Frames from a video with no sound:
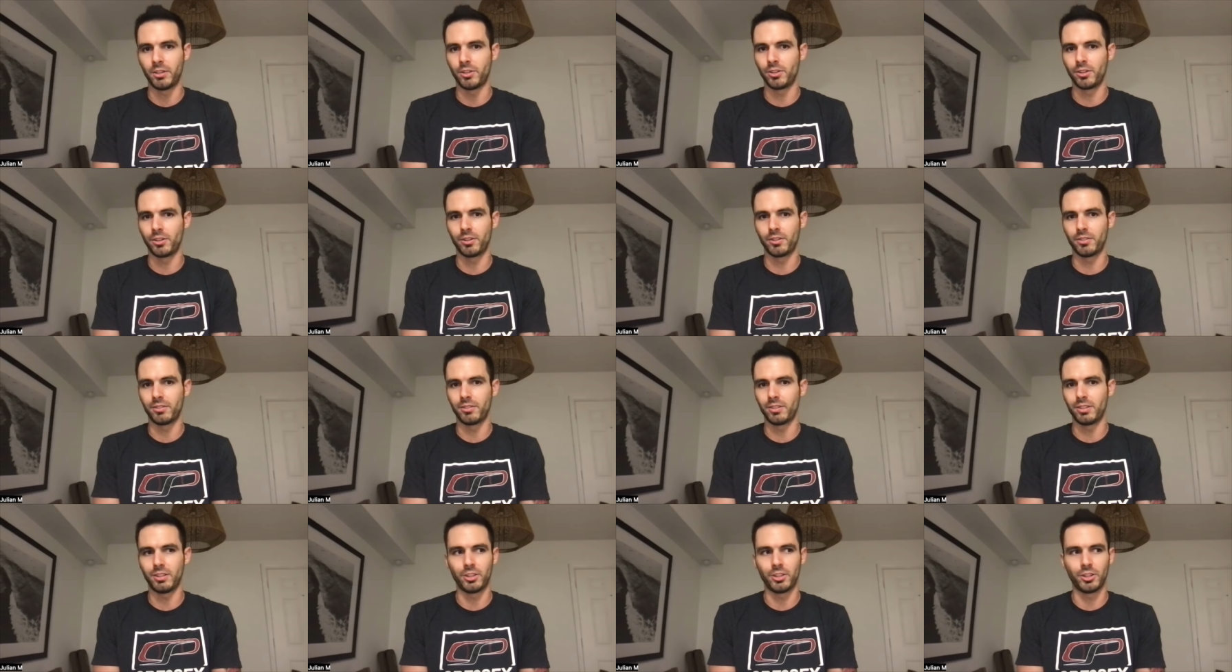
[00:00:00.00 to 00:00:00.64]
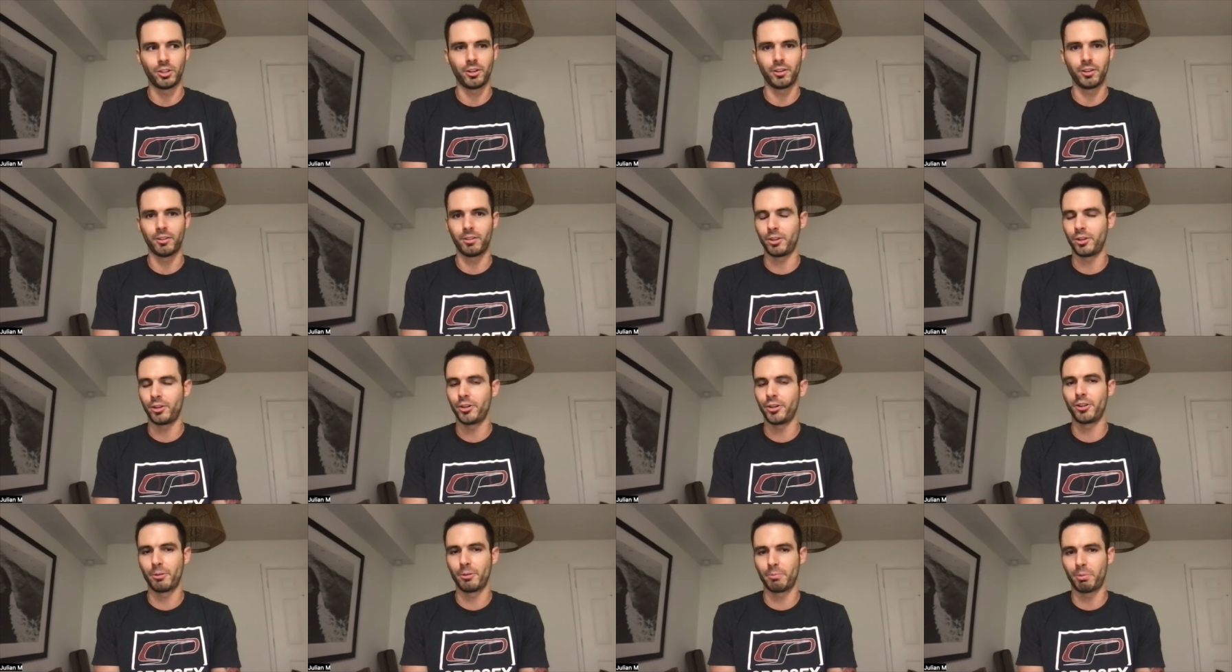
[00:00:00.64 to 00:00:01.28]
you're you're
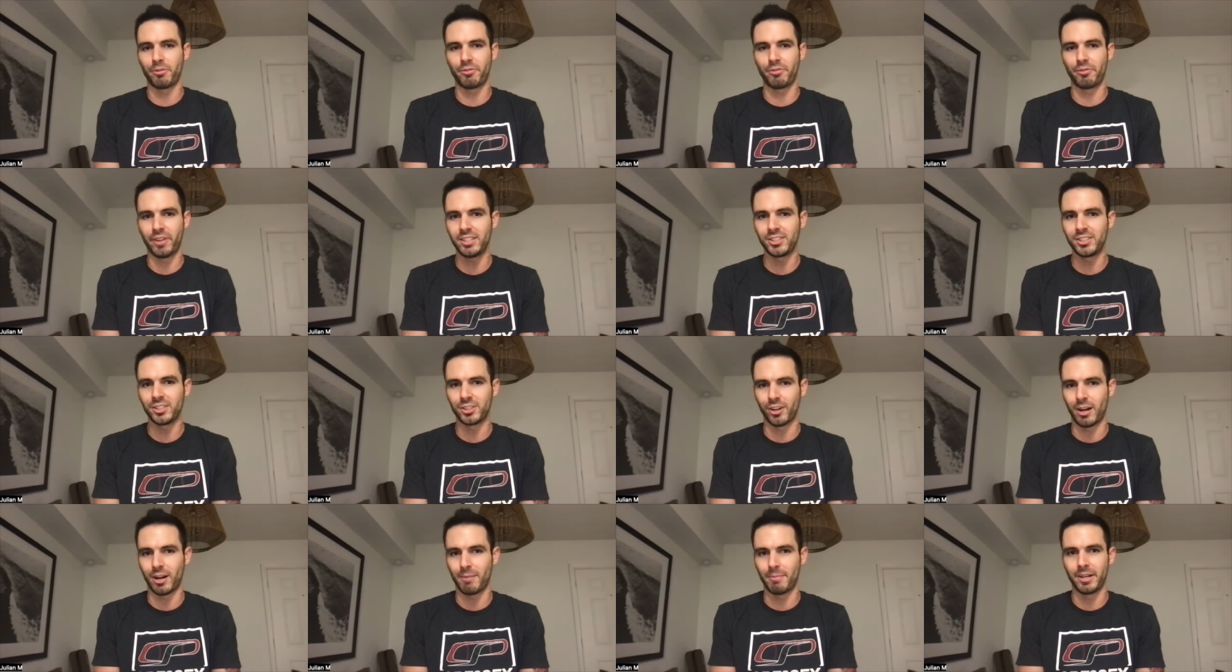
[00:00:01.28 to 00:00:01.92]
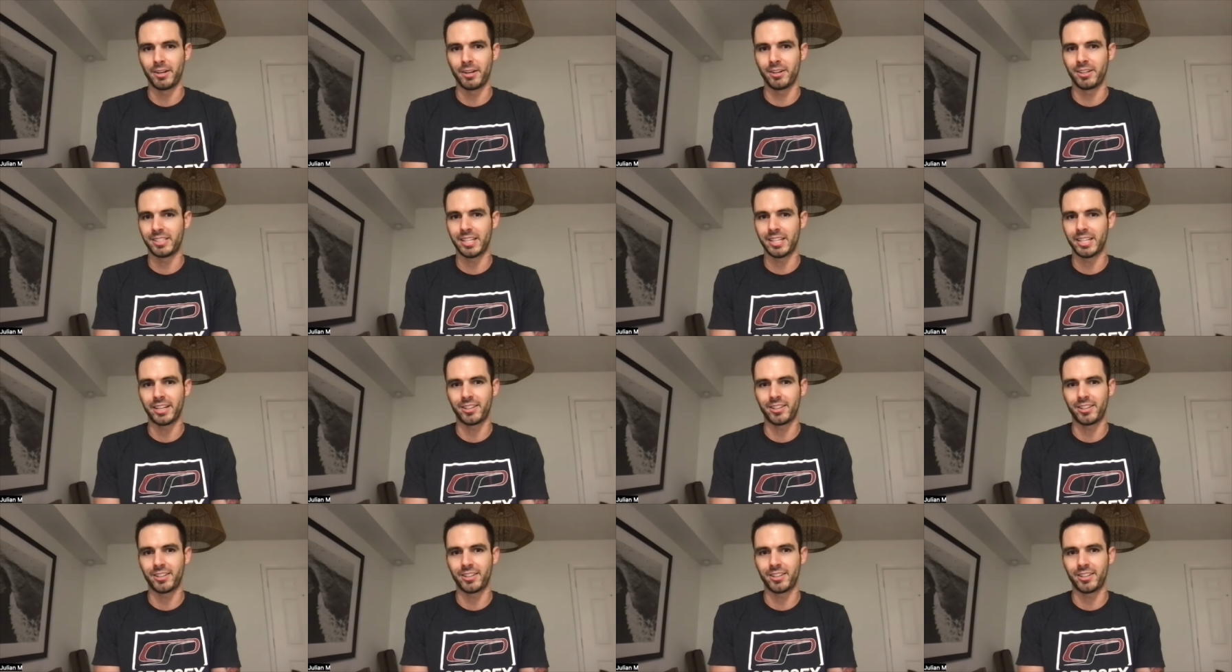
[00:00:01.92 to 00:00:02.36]
you're the professor. I'm here to take